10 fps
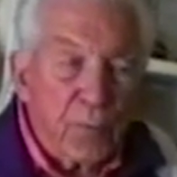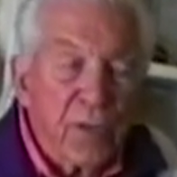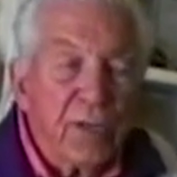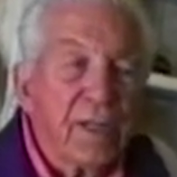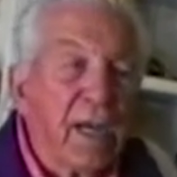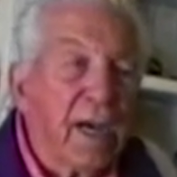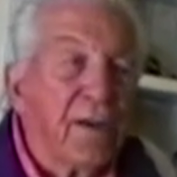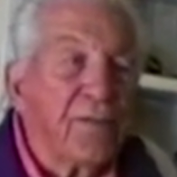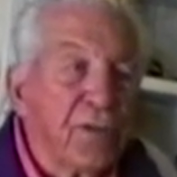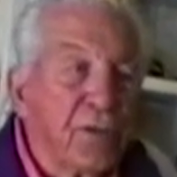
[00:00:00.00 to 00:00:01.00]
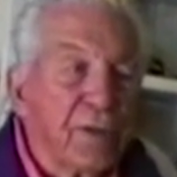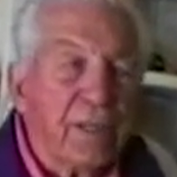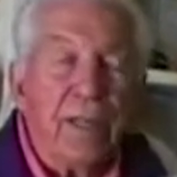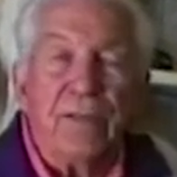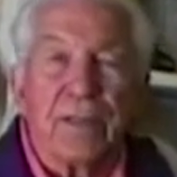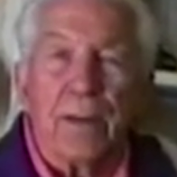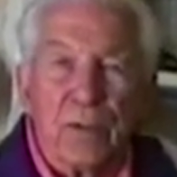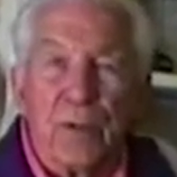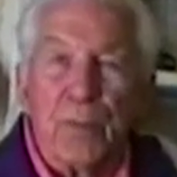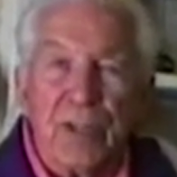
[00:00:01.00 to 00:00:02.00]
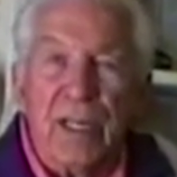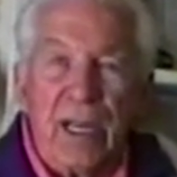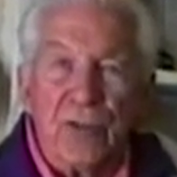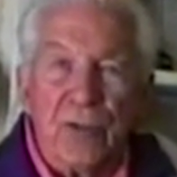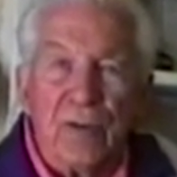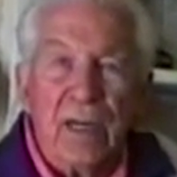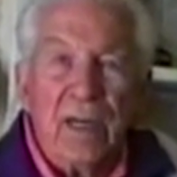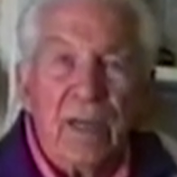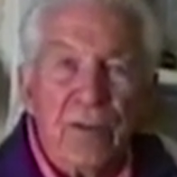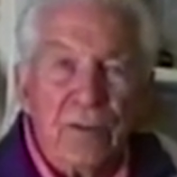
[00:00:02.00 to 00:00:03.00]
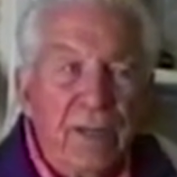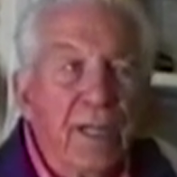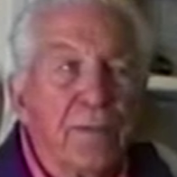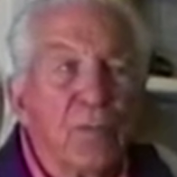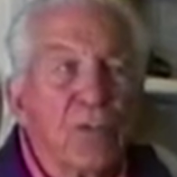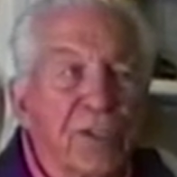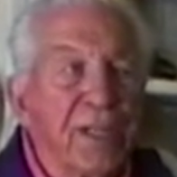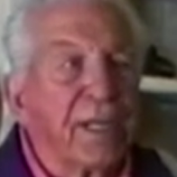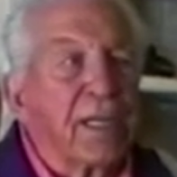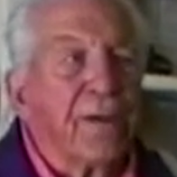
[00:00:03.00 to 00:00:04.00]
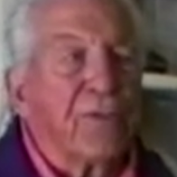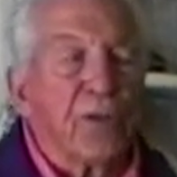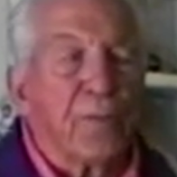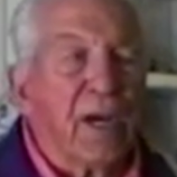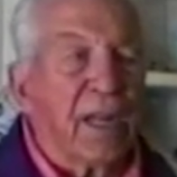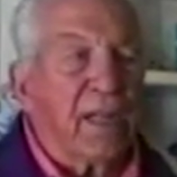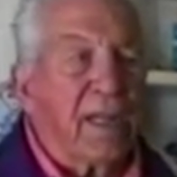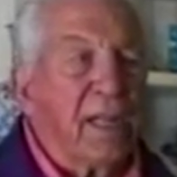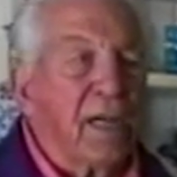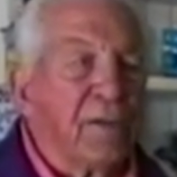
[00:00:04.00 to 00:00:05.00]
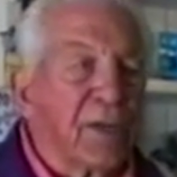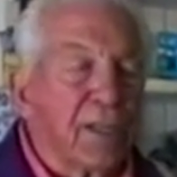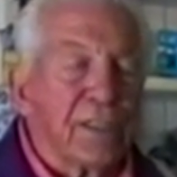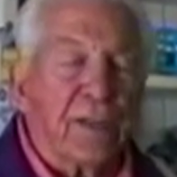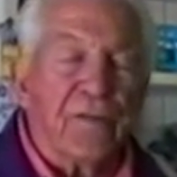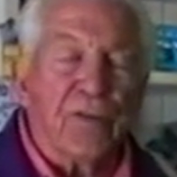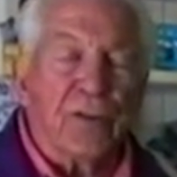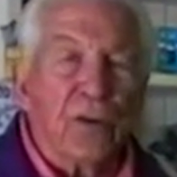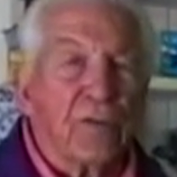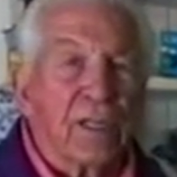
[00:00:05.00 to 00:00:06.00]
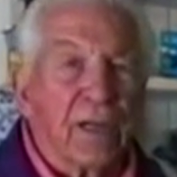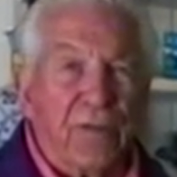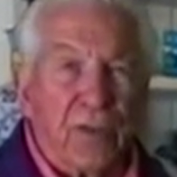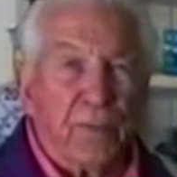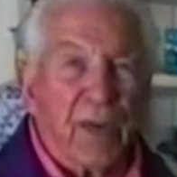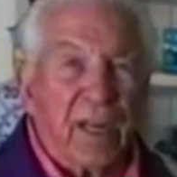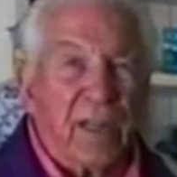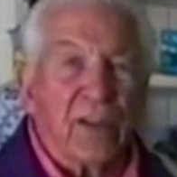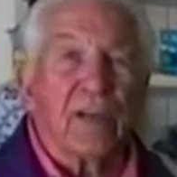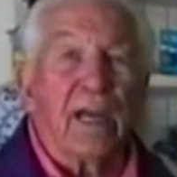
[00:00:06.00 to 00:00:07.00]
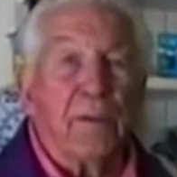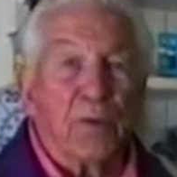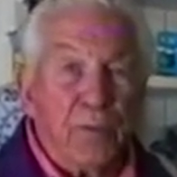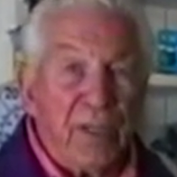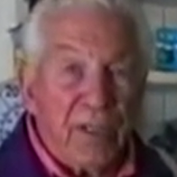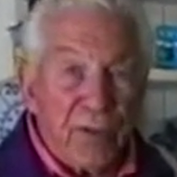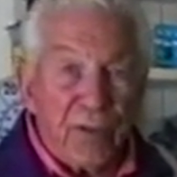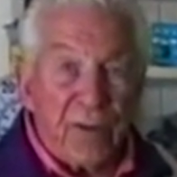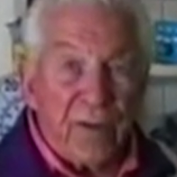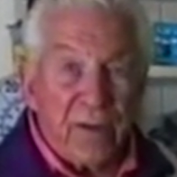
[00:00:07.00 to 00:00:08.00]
when you dive, you need something to protect you. You need it mostly to cover your body anyhow, because if you don't cover your body, you're liable to be injured.